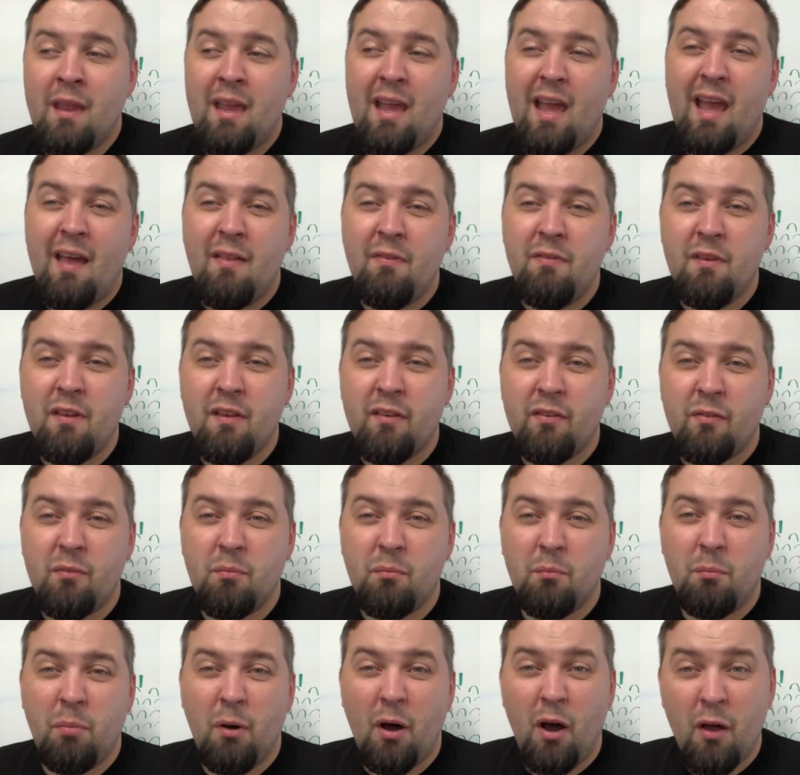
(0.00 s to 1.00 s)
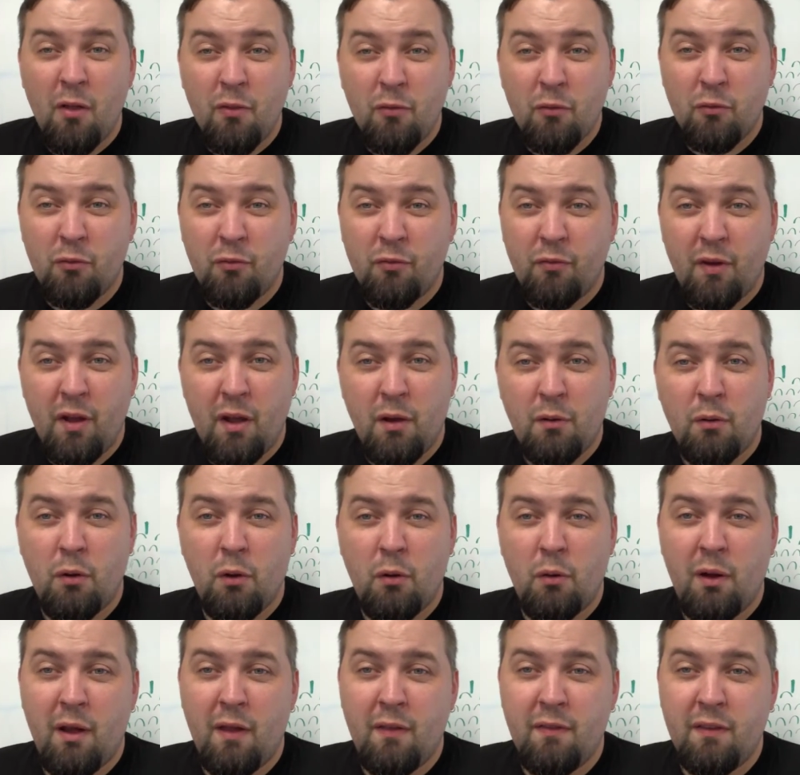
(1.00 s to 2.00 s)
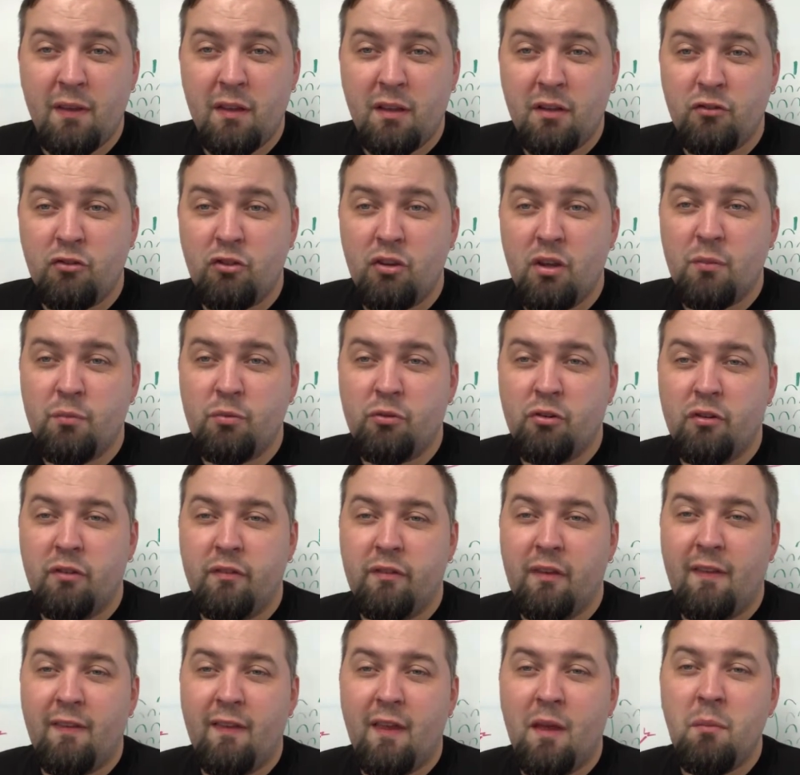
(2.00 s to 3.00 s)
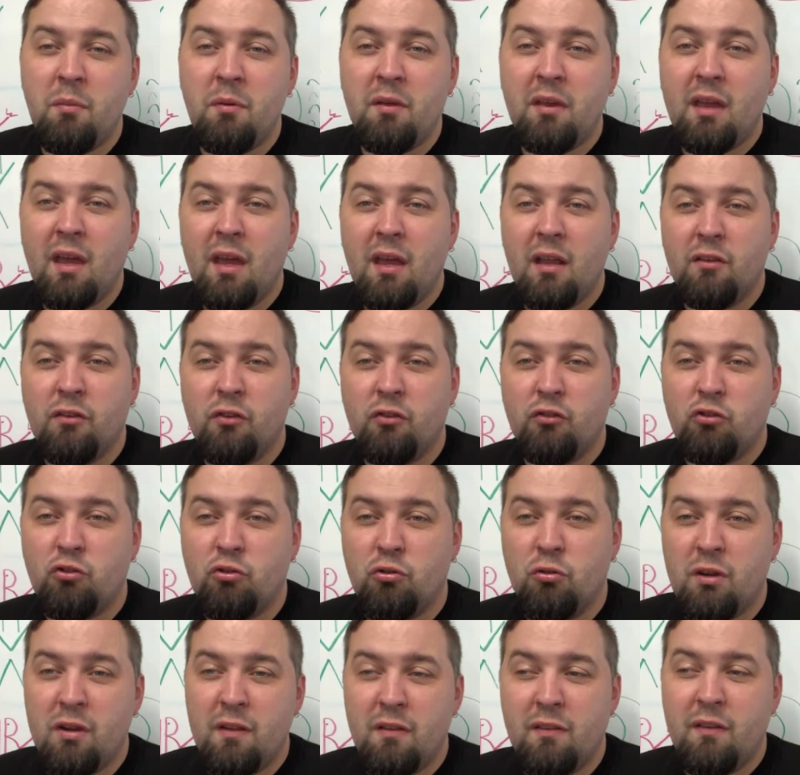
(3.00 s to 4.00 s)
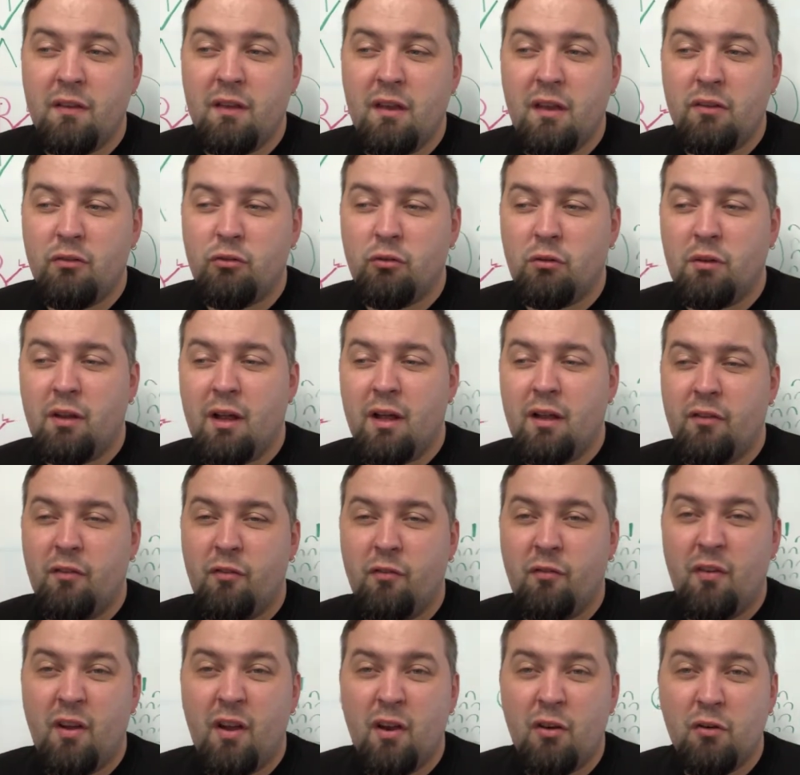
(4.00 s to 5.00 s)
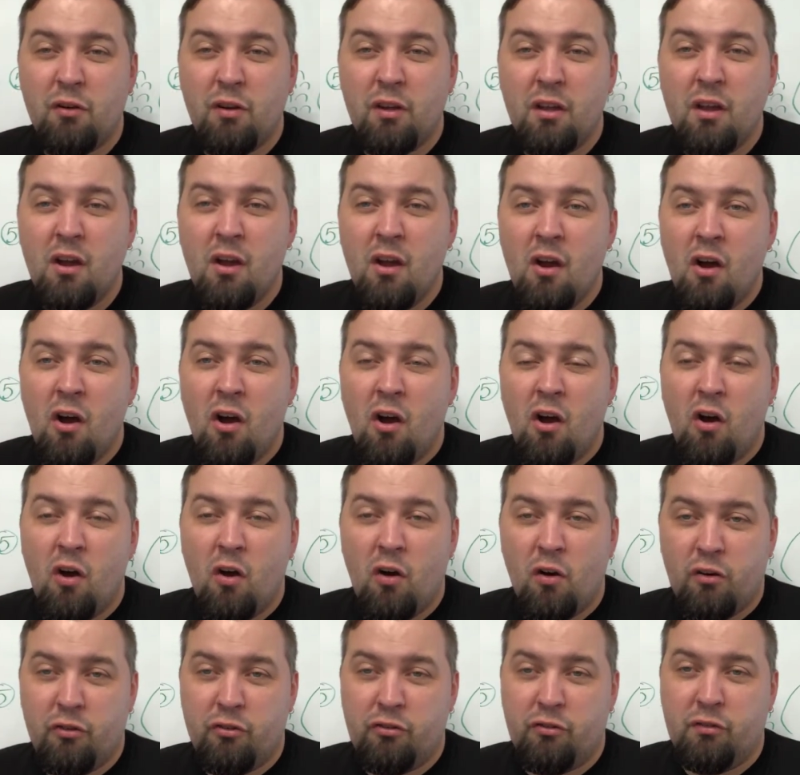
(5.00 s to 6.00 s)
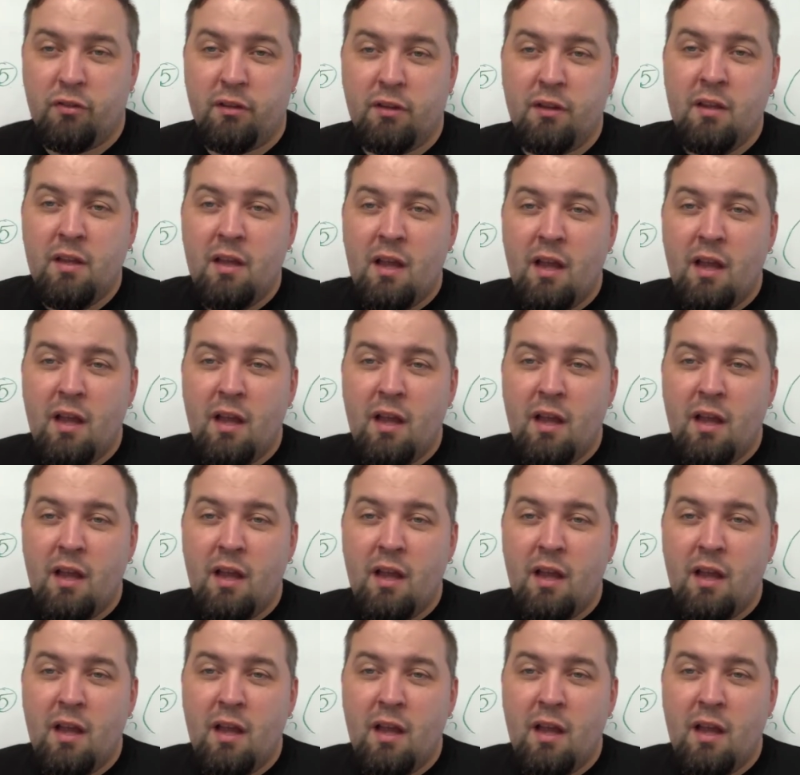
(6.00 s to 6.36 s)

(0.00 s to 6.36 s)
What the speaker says: and this bothered Pharaoh and the Egyptians, and they began to treat the Israelites very harshly.